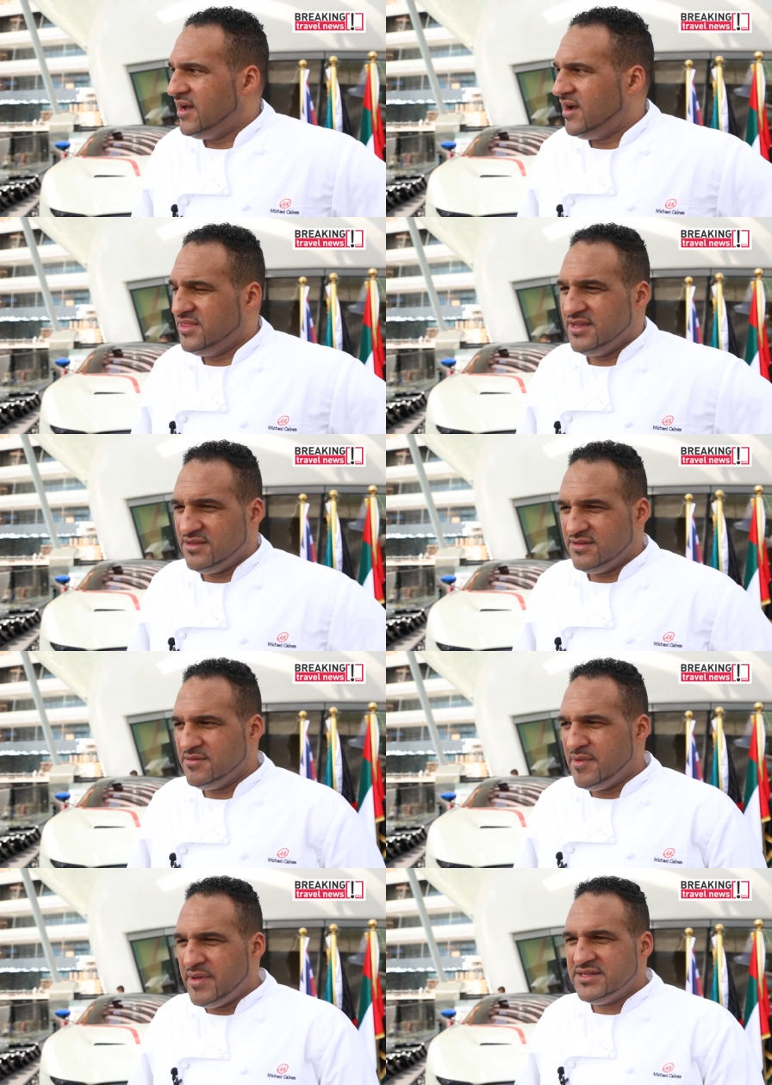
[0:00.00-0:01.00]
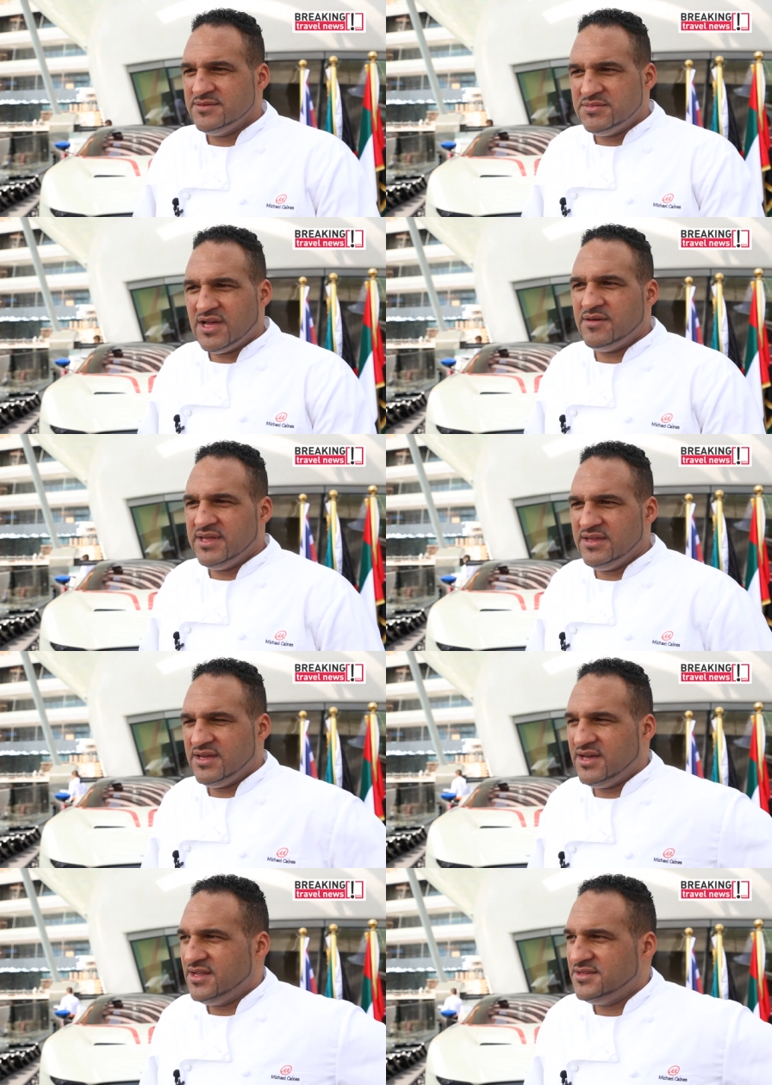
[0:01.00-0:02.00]
I think that the momentum's coming
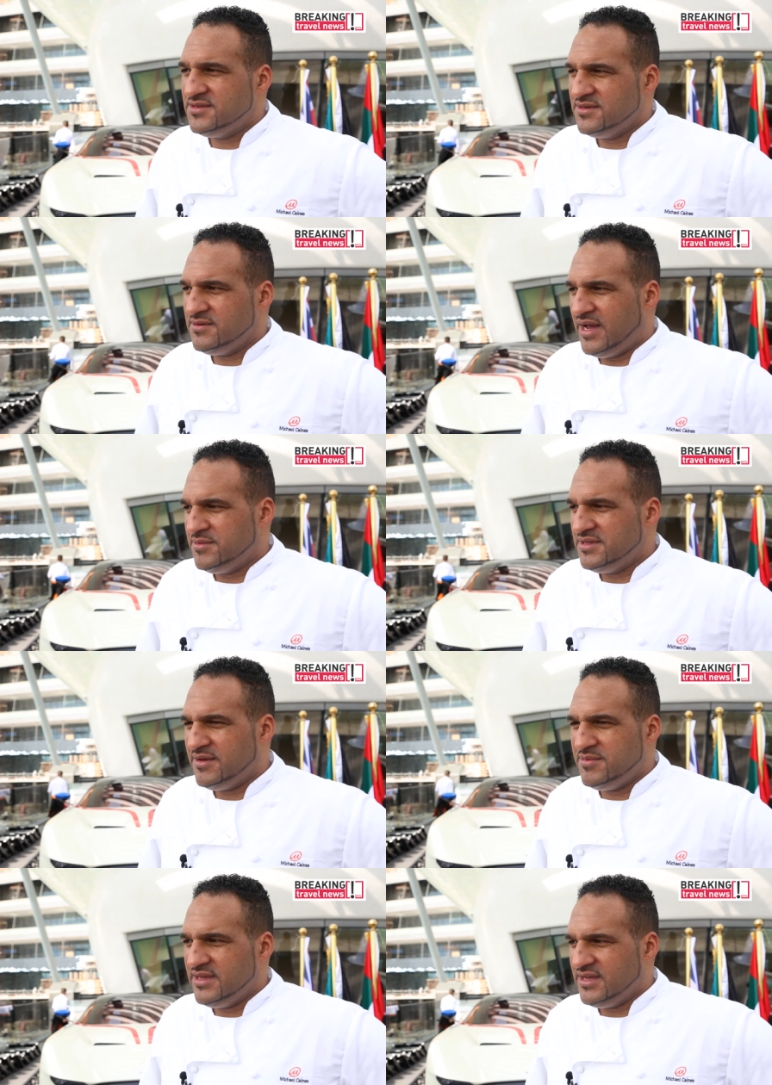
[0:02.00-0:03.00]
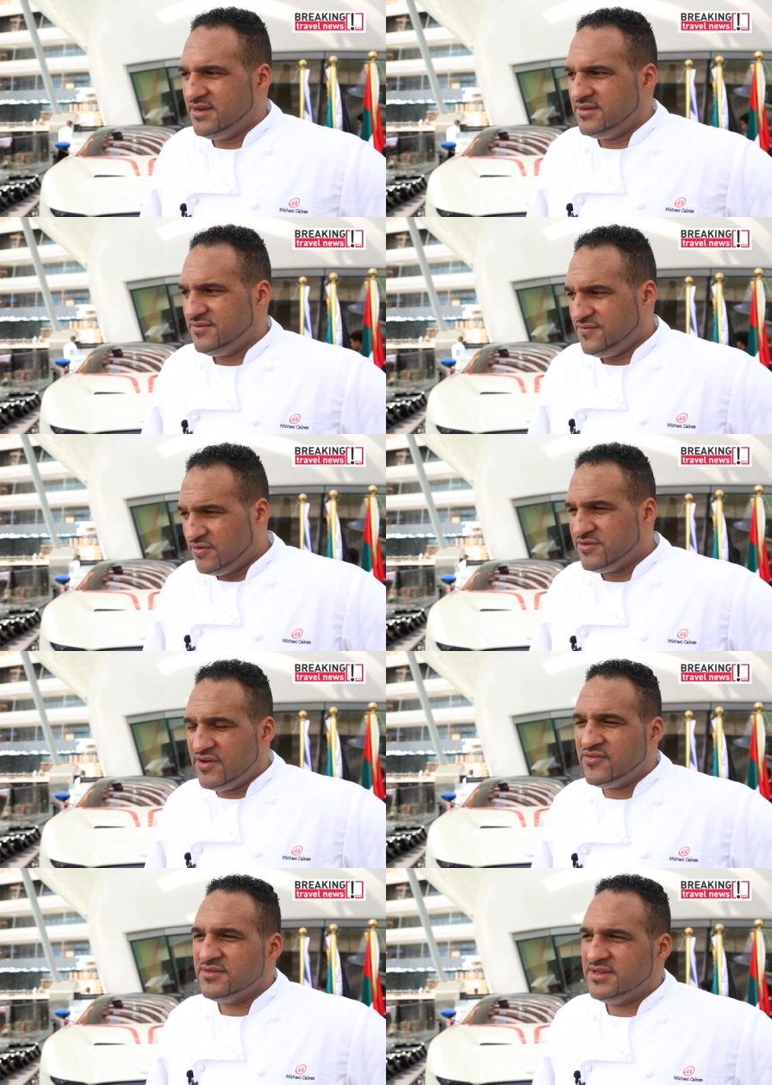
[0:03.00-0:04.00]
uh, to Abu Dhabi, and as far as the
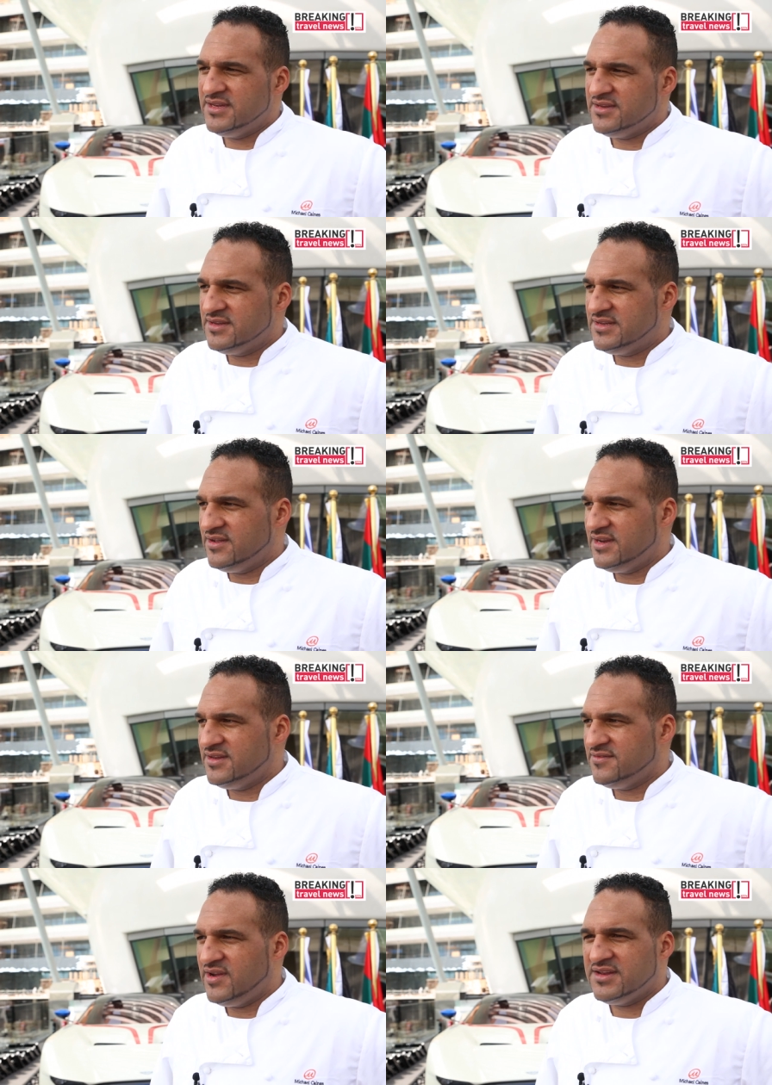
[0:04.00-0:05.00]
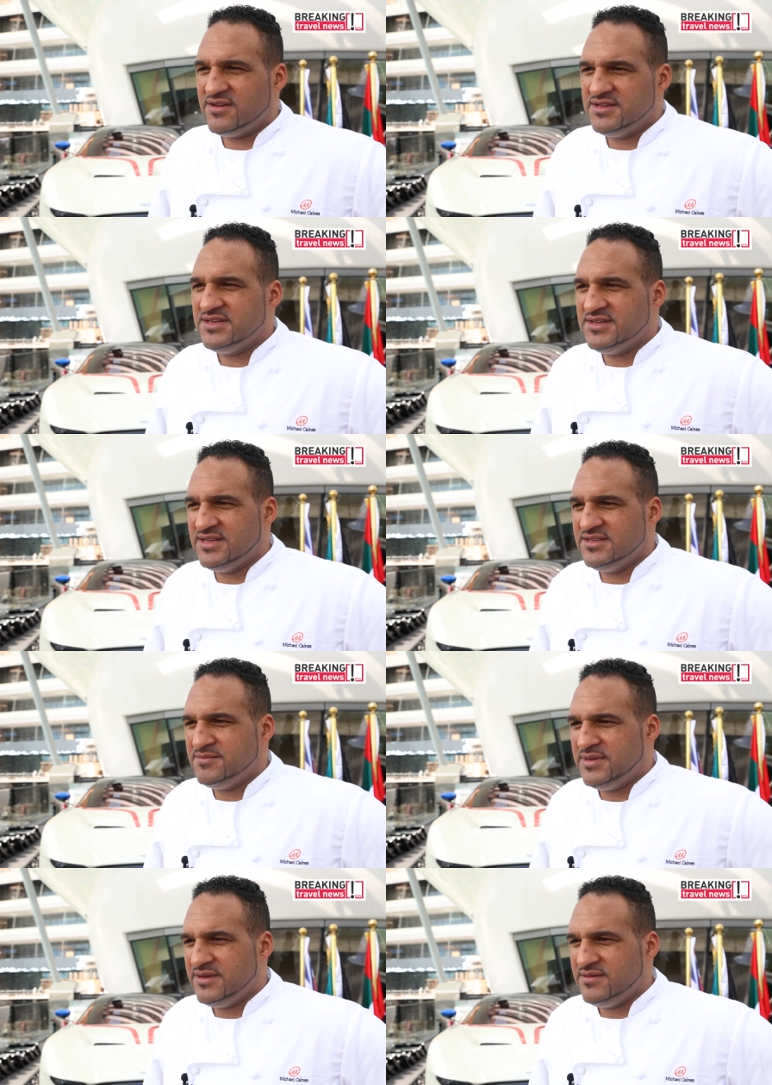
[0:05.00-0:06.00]
restaurant scene is concerned, it's a very exciting scene
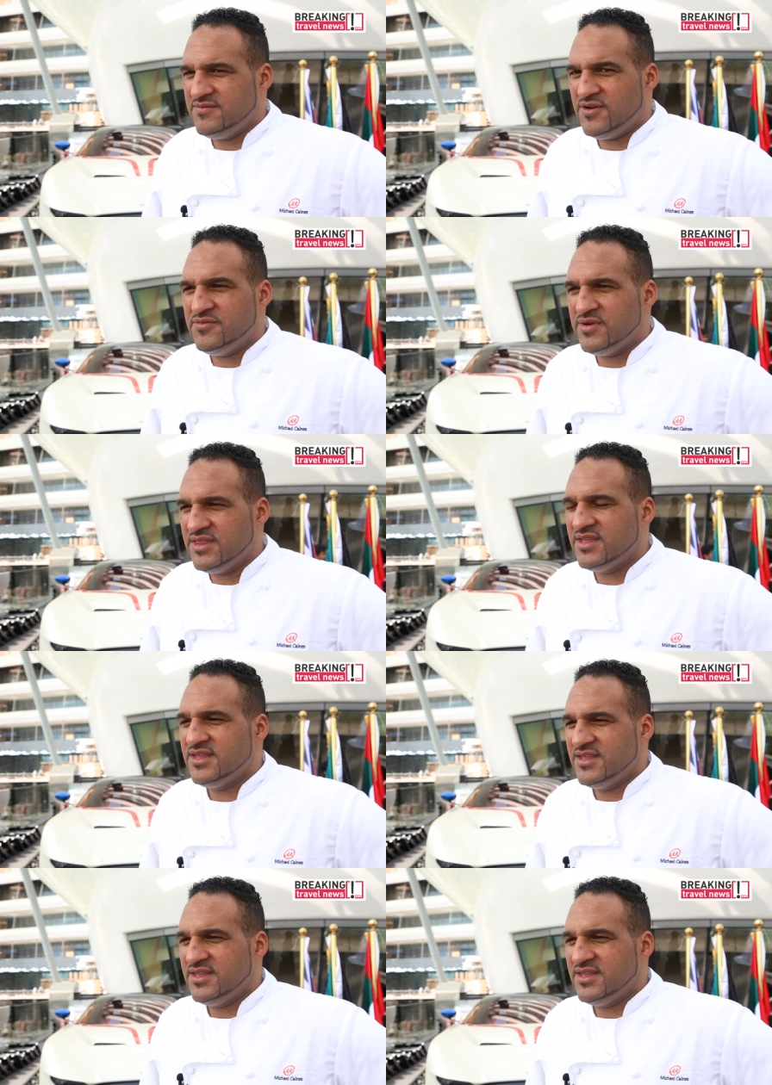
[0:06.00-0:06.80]
to be involved with.